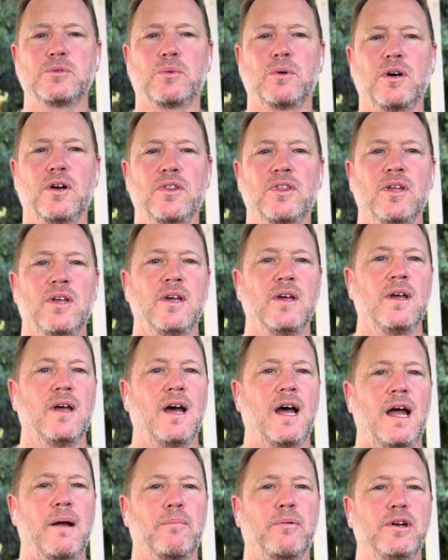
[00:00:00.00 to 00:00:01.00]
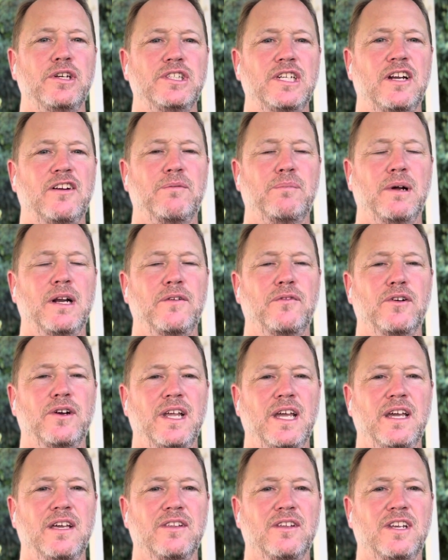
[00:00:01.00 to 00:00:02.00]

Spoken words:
worth. I appreciate everybody for taking the